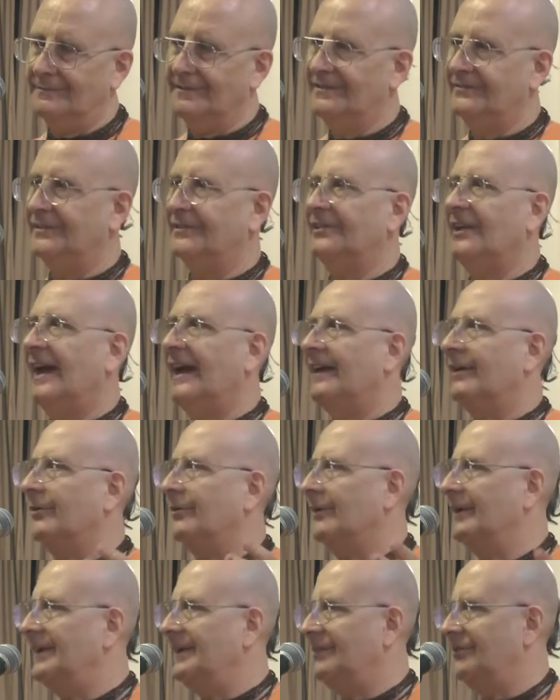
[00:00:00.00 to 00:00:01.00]
If a
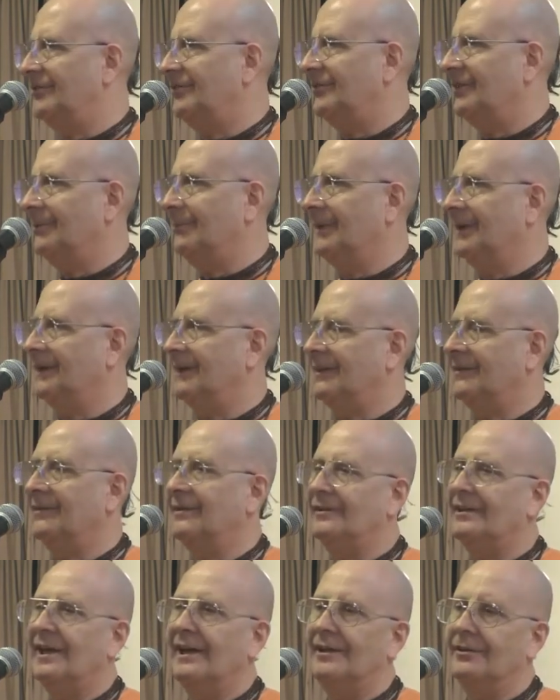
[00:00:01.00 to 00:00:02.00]
tiger eats somebody, the
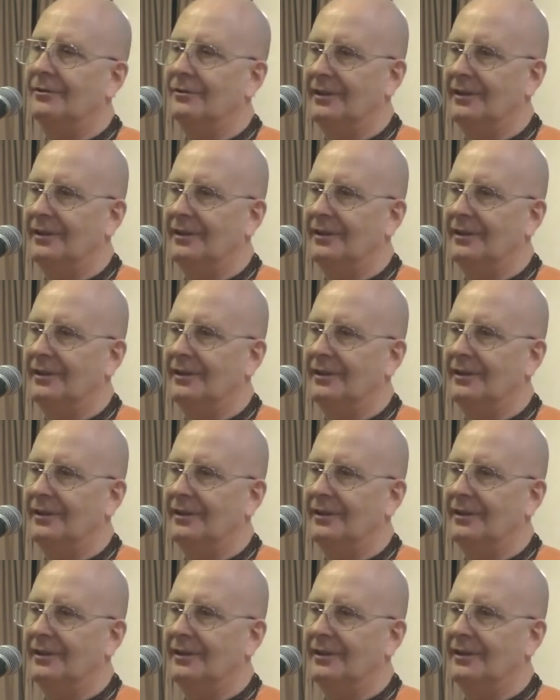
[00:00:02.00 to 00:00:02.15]
tiger